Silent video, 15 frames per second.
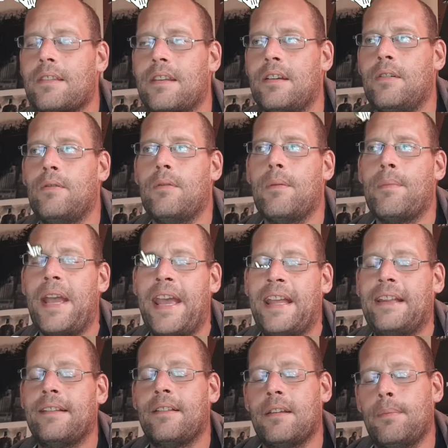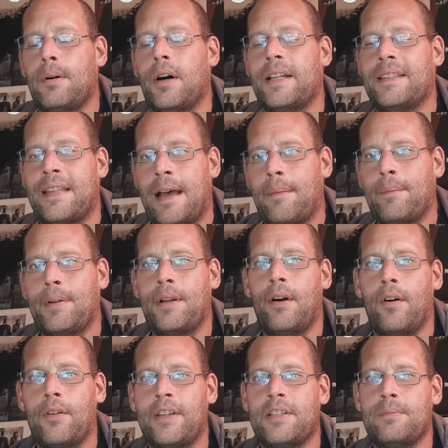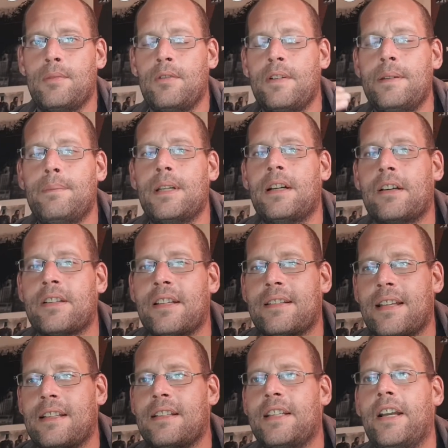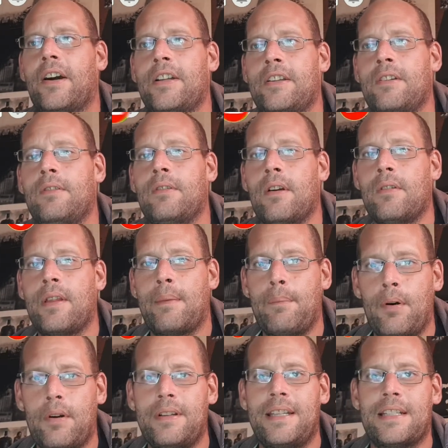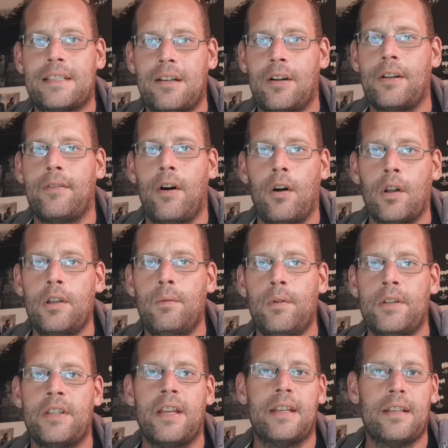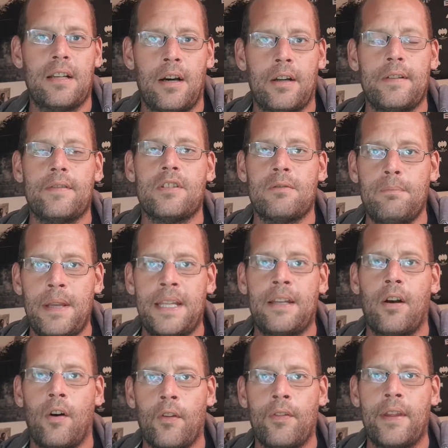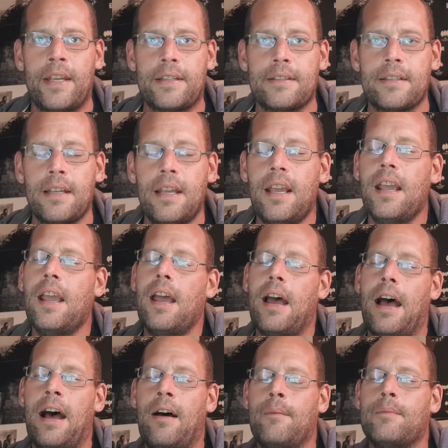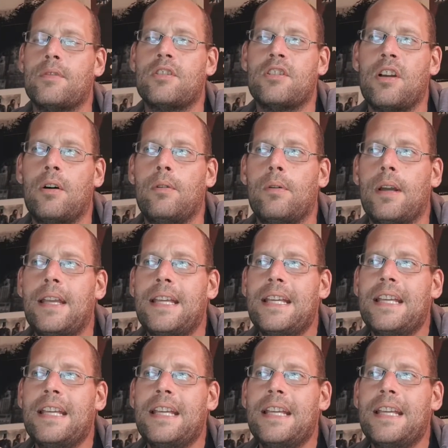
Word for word: to it to put a dampener on this movie because essentially I do know they're putting this kind of Hollywood kind of spin on this. Um, so